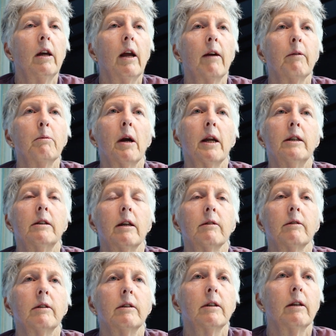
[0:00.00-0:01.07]
Everybody
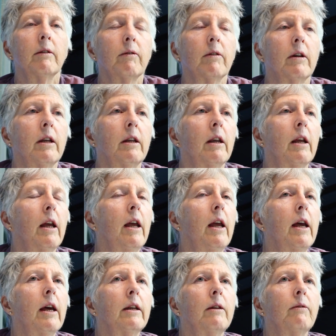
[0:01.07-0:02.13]
does it different,
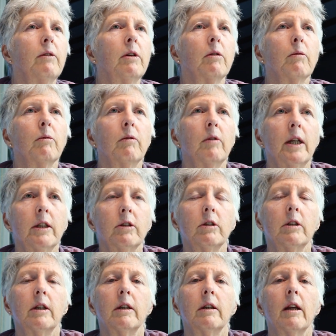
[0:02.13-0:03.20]
and if you're
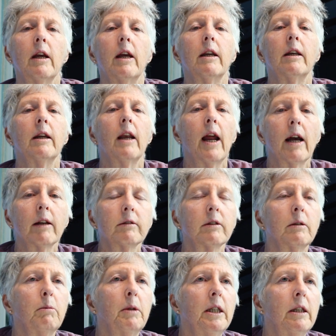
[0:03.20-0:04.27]
rigid and it has
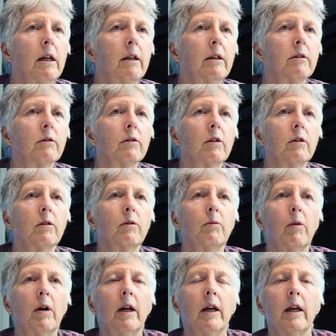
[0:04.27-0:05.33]
to be done a
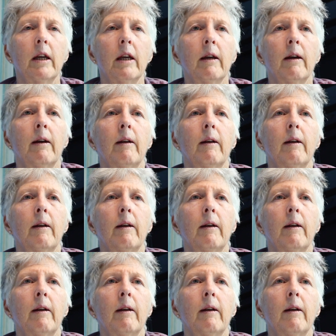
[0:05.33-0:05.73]
certain way,